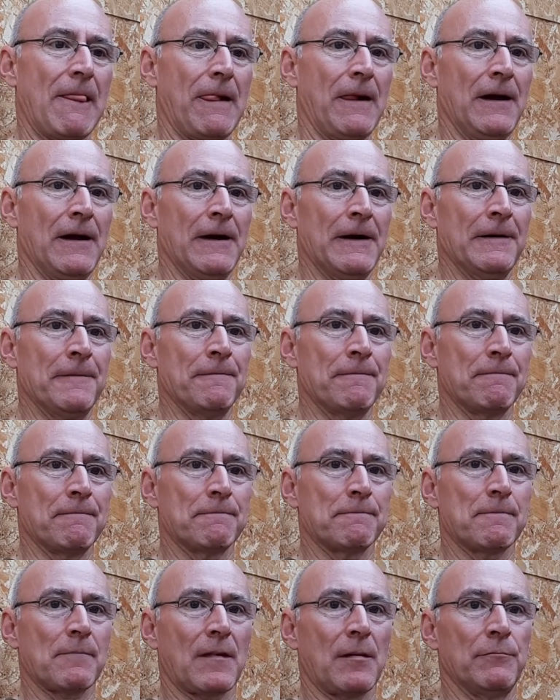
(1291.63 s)

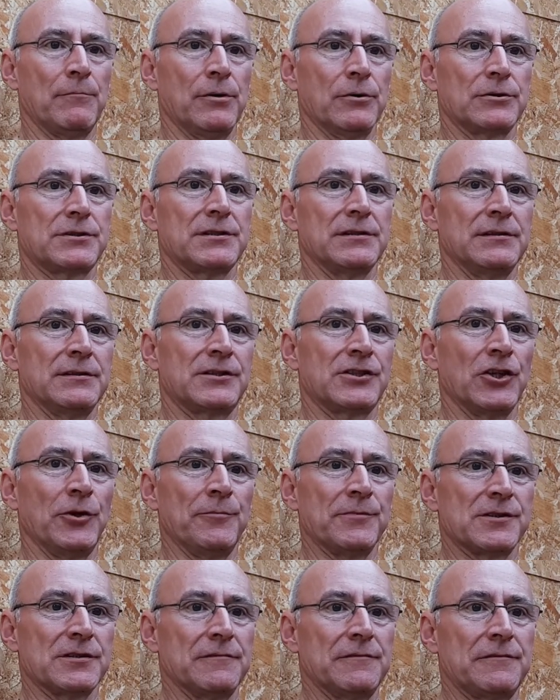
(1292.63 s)
But in
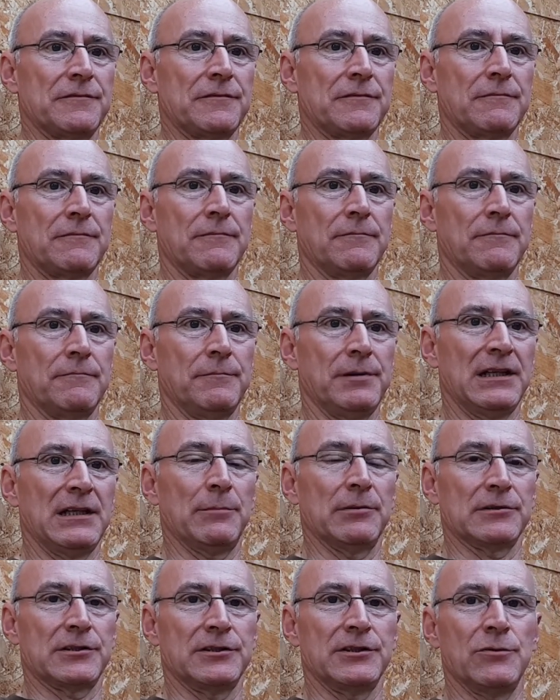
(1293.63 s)
terms of being
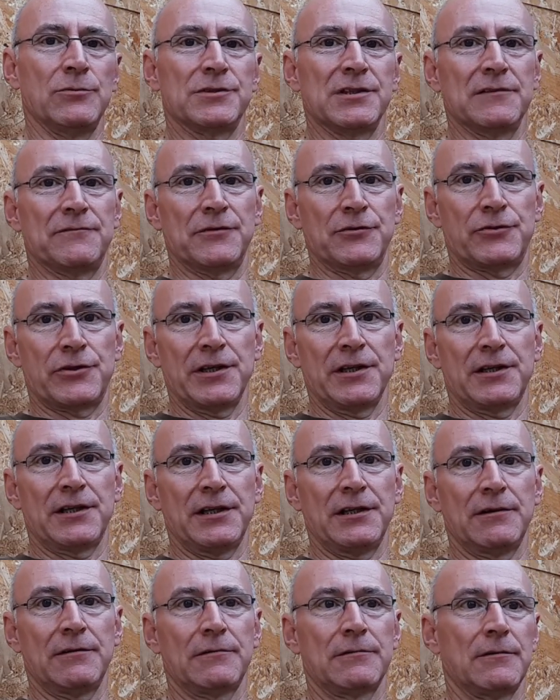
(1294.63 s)
able to use it for
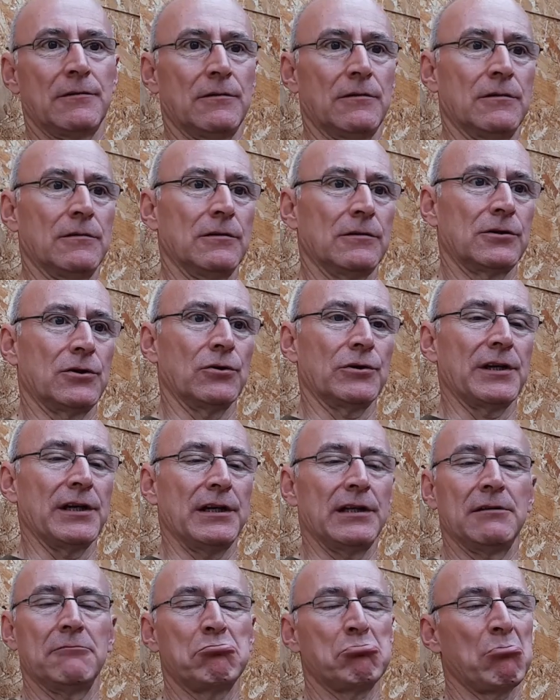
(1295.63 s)
drinking or
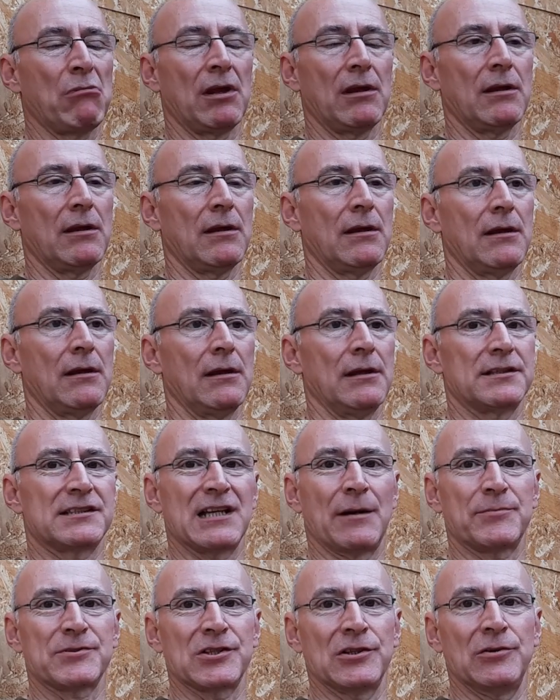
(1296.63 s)
cooking, it's
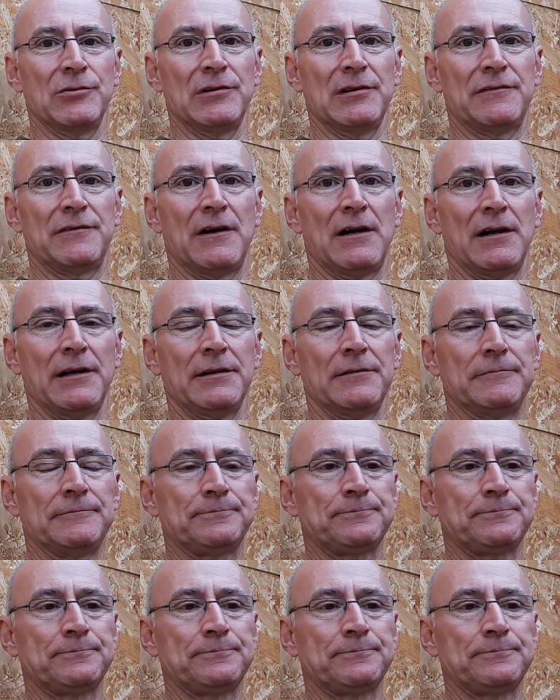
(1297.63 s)
absolutely fine.